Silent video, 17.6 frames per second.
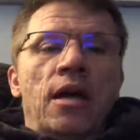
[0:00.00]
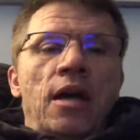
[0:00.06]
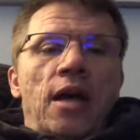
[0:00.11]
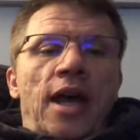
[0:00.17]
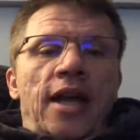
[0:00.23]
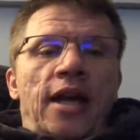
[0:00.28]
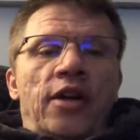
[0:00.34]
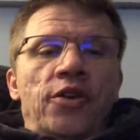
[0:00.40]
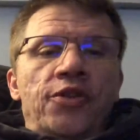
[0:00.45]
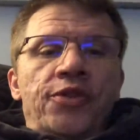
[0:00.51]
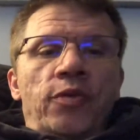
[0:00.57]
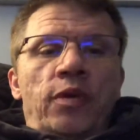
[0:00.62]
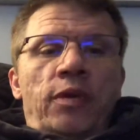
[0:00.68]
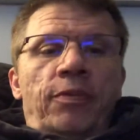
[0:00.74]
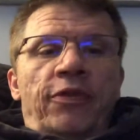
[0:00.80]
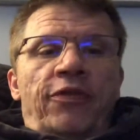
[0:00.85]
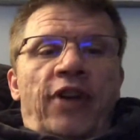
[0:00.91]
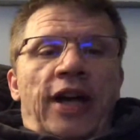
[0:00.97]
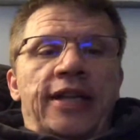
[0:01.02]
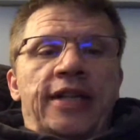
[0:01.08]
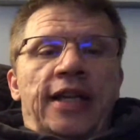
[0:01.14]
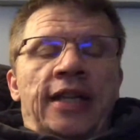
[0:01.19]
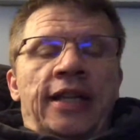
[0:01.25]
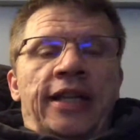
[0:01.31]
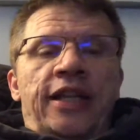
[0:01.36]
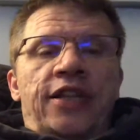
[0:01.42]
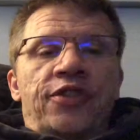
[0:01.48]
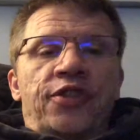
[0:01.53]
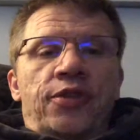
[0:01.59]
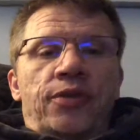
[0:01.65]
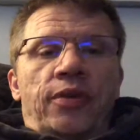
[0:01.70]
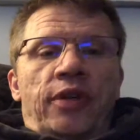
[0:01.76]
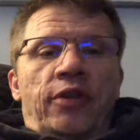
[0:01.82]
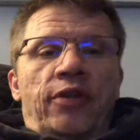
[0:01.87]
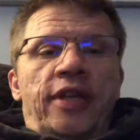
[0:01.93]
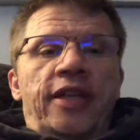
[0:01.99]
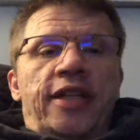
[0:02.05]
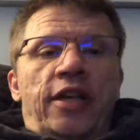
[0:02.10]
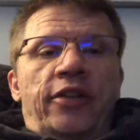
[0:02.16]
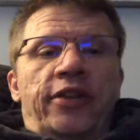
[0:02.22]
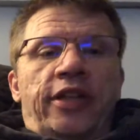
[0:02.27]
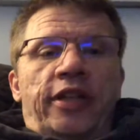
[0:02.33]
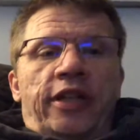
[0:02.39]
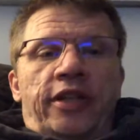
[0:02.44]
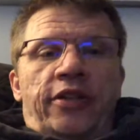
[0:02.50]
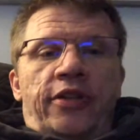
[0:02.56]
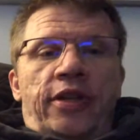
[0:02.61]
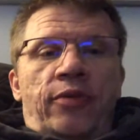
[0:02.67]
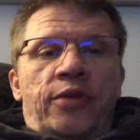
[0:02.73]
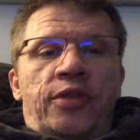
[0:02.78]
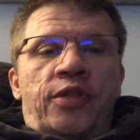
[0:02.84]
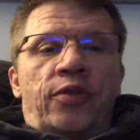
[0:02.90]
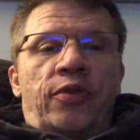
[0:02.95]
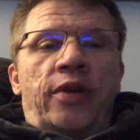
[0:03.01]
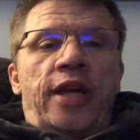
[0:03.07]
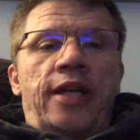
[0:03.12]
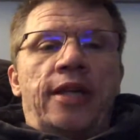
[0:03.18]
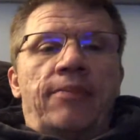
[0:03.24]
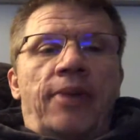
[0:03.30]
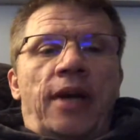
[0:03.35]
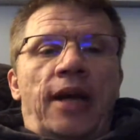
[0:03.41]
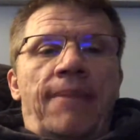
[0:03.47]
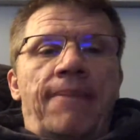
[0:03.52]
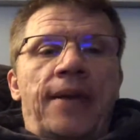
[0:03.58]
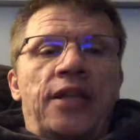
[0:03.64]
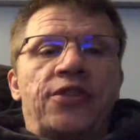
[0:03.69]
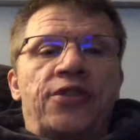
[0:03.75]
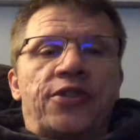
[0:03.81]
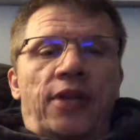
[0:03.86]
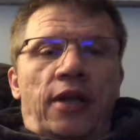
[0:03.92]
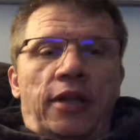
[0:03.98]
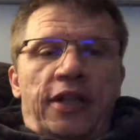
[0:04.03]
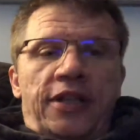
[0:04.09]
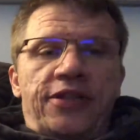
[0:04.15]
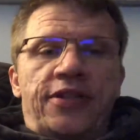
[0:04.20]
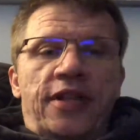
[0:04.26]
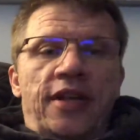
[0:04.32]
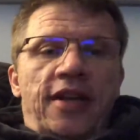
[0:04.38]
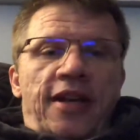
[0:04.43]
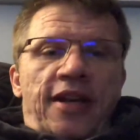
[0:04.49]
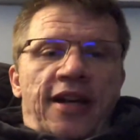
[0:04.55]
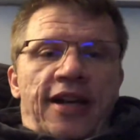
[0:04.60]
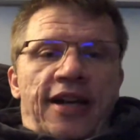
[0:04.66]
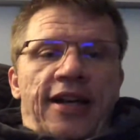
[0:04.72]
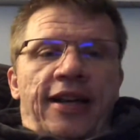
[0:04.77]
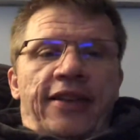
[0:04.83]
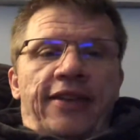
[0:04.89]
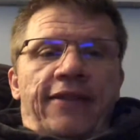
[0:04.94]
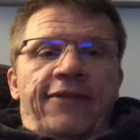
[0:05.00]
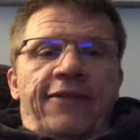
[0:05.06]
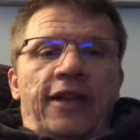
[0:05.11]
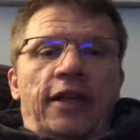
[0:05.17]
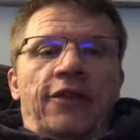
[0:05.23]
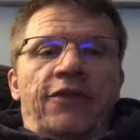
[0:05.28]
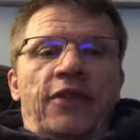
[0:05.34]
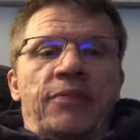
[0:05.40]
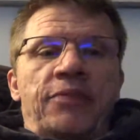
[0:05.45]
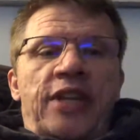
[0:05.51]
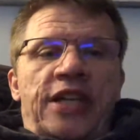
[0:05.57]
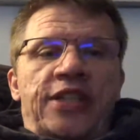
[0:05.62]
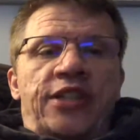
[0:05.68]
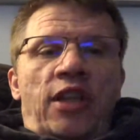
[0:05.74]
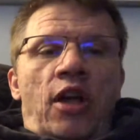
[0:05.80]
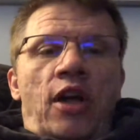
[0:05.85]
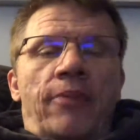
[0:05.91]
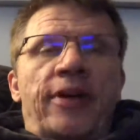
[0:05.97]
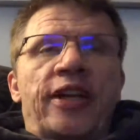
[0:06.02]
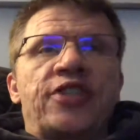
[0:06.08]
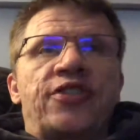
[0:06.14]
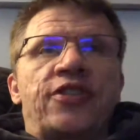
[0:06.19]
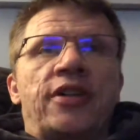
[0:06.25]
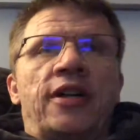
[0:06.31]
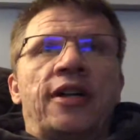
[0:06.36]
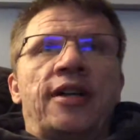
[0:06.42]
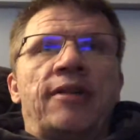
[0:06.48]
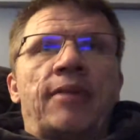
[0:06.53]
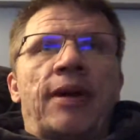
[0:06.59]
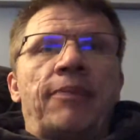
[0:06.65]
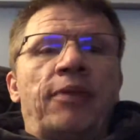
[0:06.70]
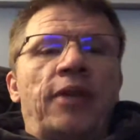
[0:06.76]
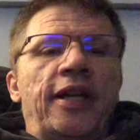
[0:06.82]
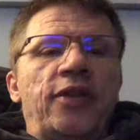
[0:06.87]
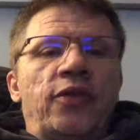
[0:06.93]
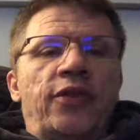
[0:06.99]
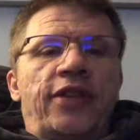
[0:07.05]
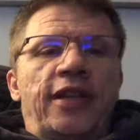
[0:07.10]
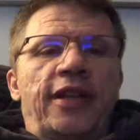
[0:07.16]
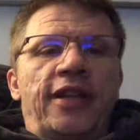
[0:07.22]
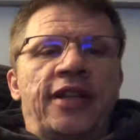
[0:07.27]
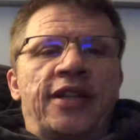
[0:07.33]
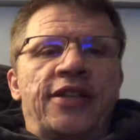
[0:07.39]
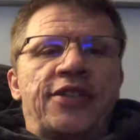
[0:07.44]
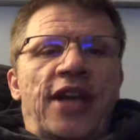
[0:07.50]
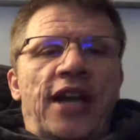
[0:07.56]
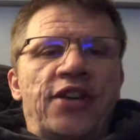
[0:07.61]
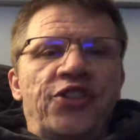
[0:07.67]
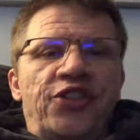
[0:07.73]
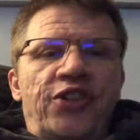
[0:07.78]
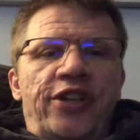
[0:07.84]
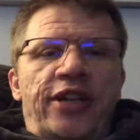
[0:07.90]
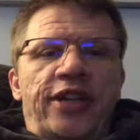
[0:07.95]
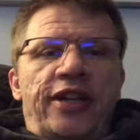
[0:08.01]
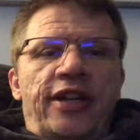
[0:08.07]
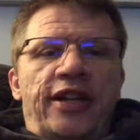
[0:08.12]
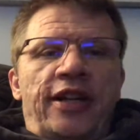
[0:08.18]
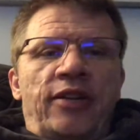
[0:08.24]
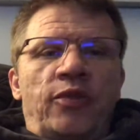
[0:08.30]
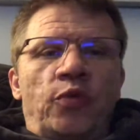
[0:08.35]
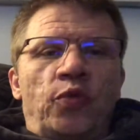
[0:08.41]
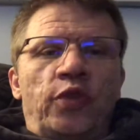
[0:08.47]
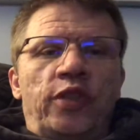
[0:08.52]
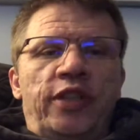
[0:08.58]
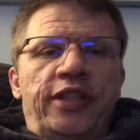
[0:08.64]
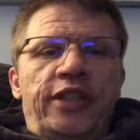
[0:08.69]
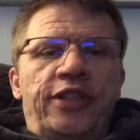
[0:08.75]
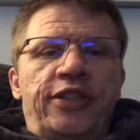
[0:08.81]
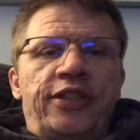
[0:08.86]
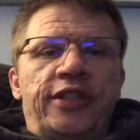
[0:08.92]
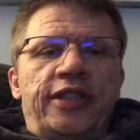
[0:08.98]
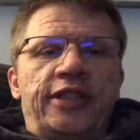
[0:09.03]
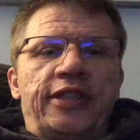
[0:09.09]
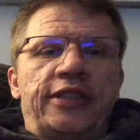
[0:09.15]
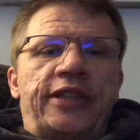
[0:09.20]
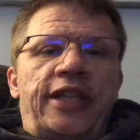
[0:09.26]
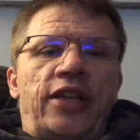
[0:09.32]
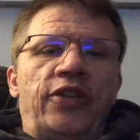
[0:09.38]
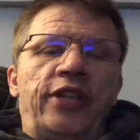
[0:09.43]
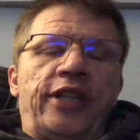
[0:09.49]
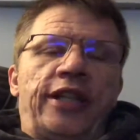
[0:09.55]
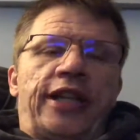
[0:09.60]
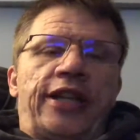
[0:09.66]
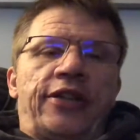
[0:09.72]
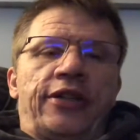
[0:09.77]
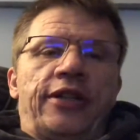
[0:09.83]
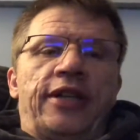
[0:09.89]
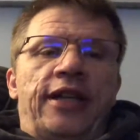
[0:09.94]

And I also want to provide a link to a great calculator that was created by Ben Sullins, the fella from Teslomics. I played with it, and it's actually a really good little calculator.